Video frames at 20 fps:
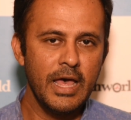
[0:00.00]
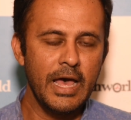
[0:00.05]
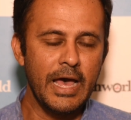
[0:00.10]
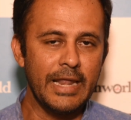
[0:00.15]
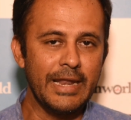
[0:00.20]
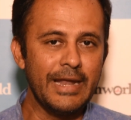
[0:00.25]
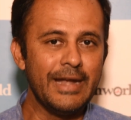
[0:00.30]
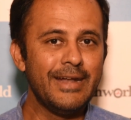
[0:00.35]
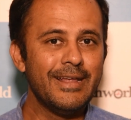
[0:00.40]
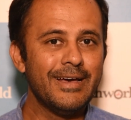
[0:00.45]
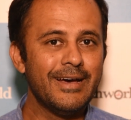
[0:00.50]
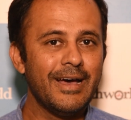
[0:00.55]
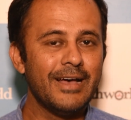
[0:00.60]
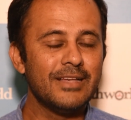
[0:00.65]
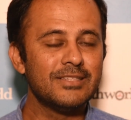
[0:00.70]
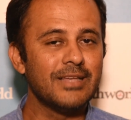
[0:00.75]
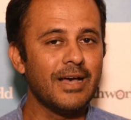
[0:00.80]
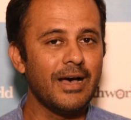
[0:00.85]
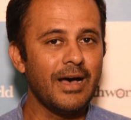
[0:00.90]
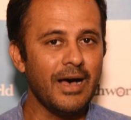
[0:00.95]
And India
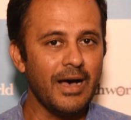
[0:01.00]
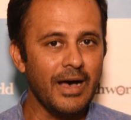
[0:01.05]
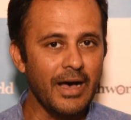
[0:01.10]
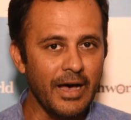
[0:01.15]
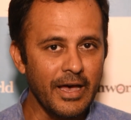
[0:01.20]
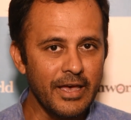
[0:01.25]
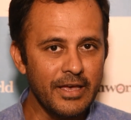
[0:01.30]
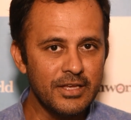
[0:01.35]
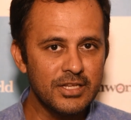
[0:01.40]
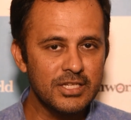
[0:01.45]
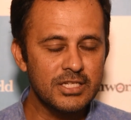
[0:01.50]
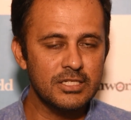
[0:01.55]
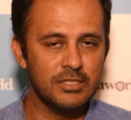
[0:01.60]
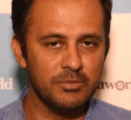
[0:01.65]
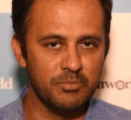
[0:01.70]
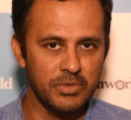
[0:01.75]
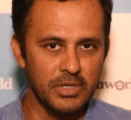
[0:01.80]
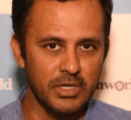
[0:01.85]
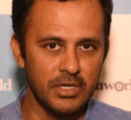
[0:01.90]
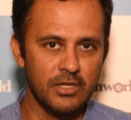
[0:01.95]
has the
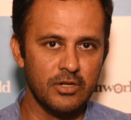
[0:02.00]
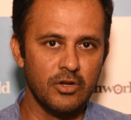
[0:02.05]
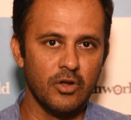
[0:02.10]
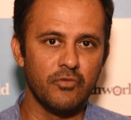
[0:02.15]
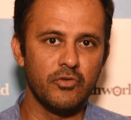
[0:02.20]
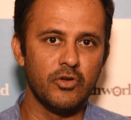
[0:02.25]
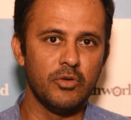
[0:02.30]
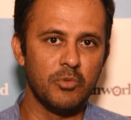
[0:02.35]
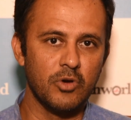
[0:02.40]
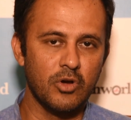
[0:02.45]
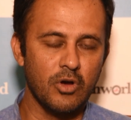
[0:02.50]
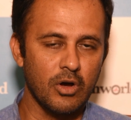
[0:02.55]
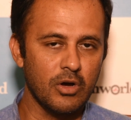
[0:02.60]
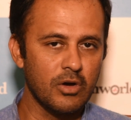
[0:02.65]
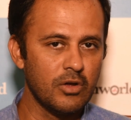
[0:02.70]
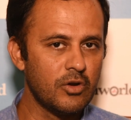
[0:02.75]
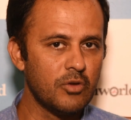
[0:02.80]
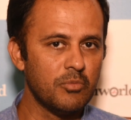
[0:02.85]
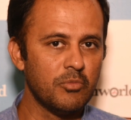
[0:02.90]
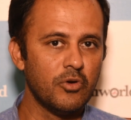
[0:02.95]
highest burden of
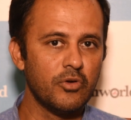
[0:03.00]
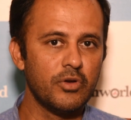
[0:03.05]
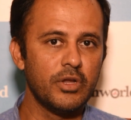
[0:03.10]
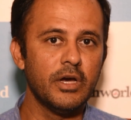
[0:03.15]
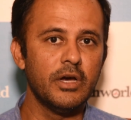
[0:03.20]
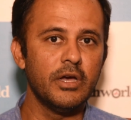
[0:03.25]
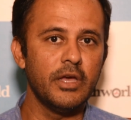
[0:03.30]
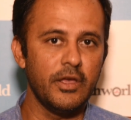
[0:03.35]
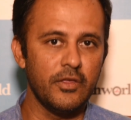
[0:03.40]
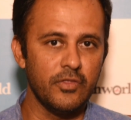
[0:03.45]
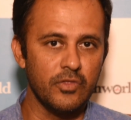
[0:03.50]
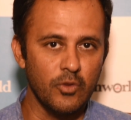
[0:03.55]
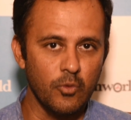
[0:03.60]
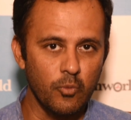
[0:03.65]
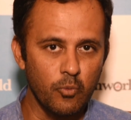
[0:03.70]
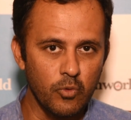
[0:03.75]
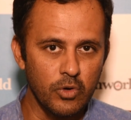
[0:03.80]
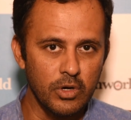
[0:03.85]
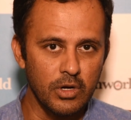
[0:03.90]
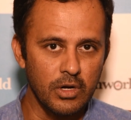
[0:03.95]
pneumococcal pneumonia in the
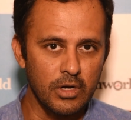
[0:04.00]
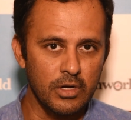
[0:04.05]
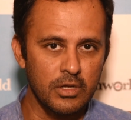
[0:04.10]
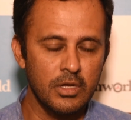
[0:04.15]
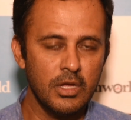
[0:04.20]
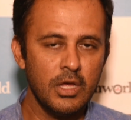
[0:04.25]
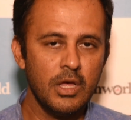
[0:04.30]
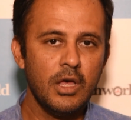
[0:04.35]
world.